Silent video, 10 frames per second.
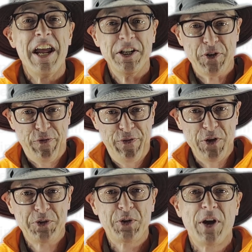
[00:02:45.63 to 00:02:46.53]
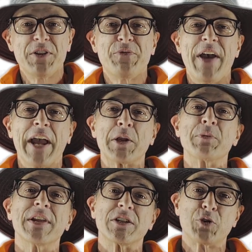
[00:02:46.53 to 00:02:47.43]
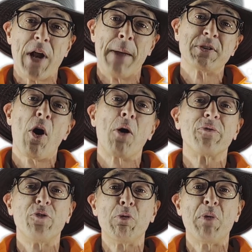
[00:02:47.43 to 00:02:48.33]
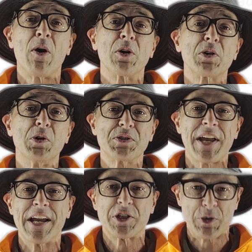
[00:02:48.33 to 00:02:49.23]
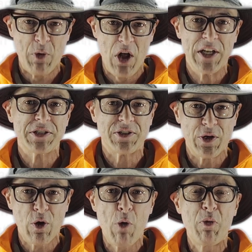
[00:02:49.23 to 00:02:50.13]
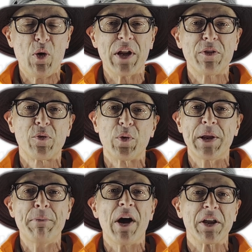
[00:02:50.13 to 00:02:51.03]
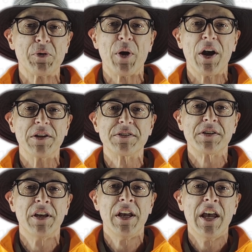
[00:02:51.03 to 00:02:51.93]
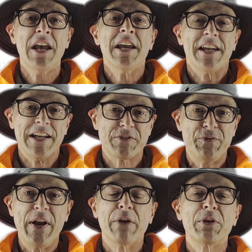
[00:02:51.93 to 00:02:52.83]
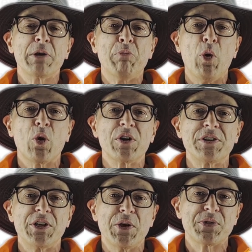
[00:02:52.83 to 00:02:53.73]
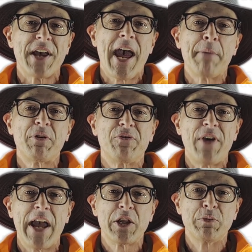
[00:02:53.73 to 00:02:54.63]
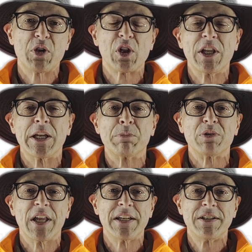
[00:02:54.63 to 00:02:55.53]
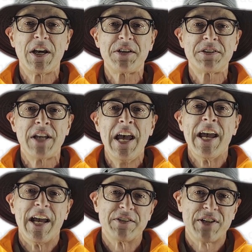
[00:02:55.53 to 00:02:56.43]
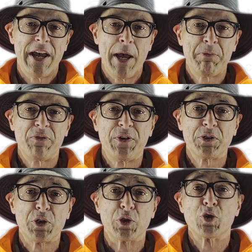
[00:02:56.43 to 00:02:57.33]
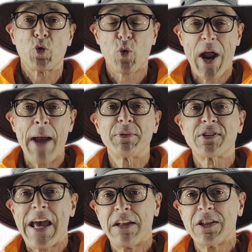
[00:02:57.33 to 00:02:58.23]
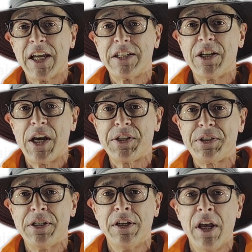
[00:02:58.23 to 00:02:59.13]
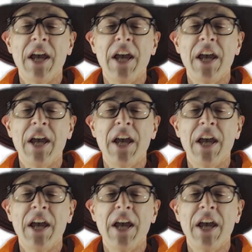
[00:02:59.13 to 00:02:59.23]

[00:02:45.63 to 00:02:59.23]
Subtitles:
It's a filter on the vacuum that traps harmful particles as small as 0.3 microns. It's very important to use a HEPA vacuum to clean up lead dust, as the HEPA filter traps that lead dust.